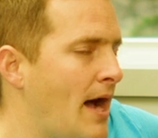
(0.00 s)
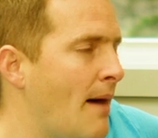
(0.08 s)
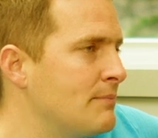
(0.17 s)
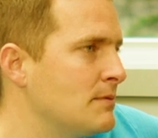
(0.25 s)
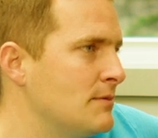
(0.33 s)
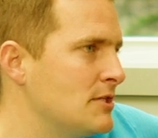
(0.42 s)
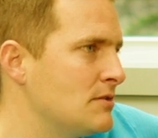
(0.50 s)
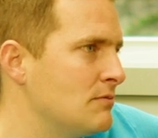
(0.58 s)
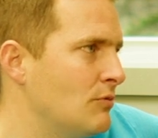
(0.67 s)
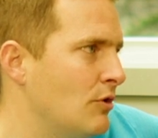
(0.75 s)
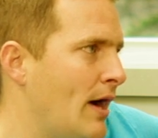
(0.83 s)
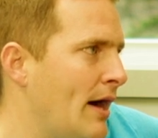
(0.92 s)
optimists
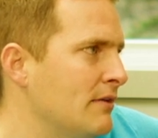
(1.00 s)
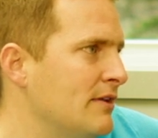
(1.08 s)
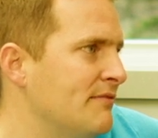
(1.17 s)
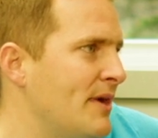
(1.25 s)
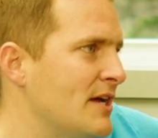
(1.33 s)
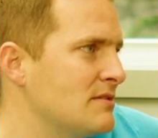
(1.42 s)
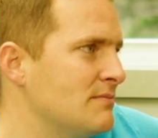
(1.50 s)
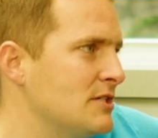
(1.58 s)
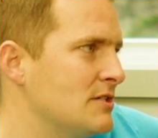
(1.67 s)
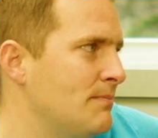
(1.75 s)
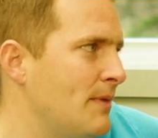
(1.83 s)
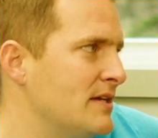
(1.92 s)
will outlive
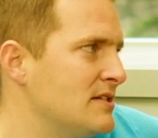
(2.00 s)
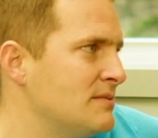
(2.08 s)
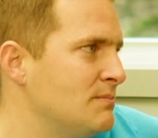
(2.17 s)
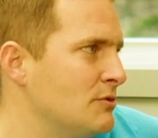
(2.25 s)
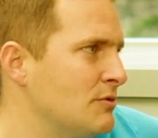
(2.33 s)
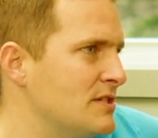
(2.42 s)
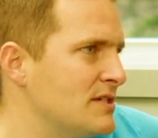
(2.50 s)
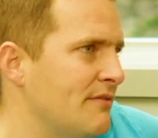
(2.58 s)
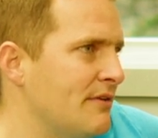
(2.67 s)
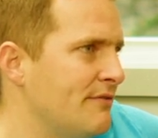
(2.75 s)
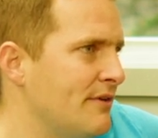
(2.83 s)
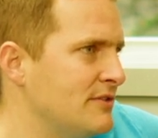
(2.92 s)
pessimists by between
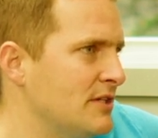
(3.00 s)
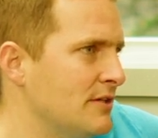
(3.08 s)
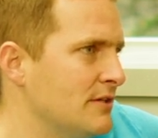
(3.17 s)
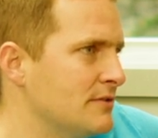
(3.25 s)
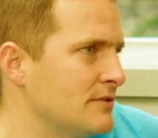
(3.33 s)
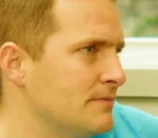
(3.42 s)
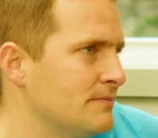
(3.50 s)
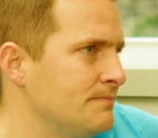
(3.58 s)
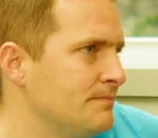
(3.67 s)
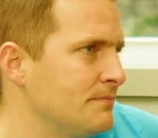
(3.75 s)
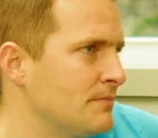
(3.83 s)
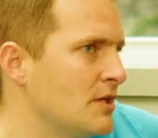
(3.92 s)
seven and 15 years.
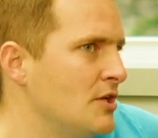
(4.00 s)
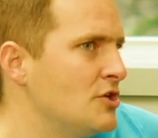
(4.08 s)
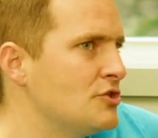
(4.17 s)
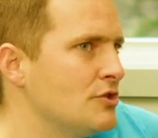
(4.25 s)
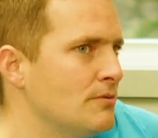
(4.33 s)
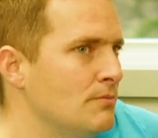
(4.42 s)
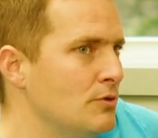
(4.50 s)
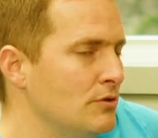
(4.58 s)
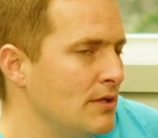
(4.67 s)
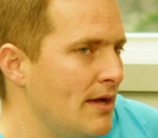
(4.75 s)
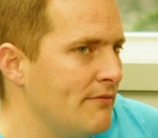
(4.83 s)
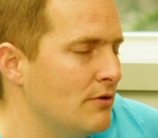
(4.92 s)
So your
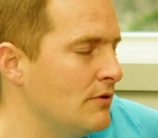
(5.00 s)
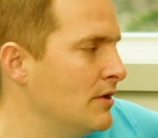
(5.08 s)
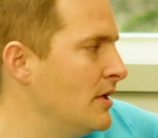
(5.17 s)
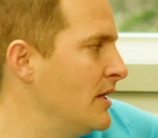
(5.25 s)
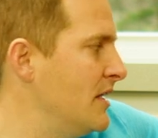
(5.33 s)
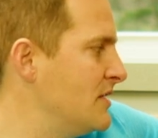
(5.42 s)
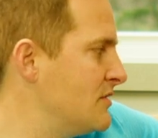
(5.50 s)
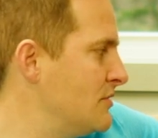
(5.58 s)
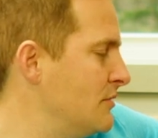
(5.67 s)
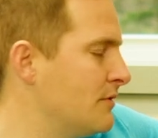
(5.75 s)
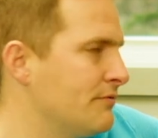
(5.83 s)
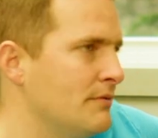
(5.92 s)
mood level is
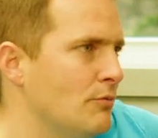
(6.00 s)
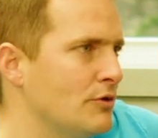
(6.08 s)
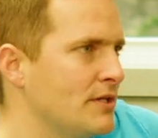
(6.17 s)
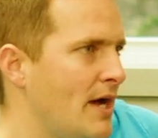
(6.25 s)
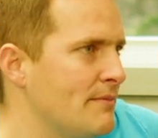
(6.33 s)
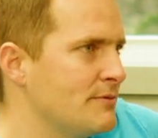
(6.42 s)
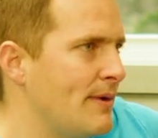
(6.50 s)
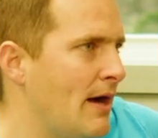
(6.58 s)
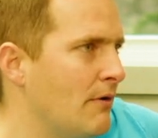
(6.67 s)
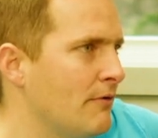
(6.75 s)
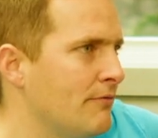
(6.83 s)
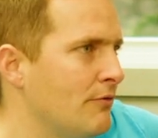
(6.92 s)
two to three more times
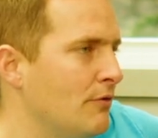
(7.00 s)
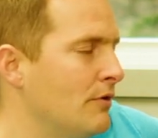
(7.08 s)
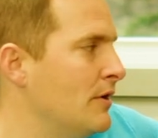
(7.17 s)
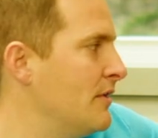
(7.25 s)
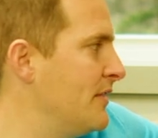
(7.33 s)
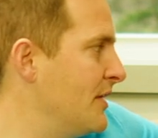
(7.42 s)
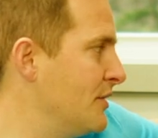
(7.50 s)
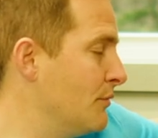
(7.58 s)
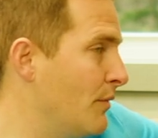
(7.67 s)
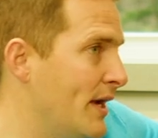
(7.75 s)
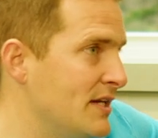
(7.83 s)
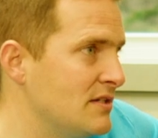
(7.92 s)
powerful than your
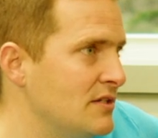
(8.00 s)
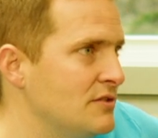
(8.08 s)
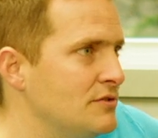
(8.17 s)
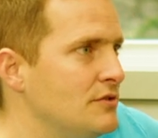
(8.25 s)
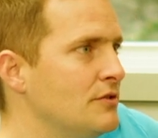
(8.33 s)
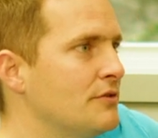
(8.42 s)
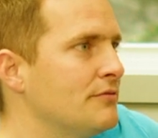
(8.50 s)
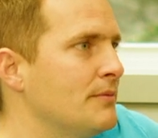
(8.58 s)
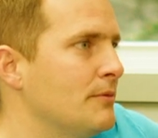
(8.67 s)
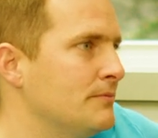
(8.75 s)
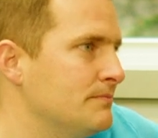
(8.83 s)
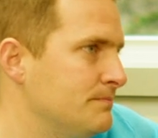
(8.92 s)
weight. Back to two the to field, three,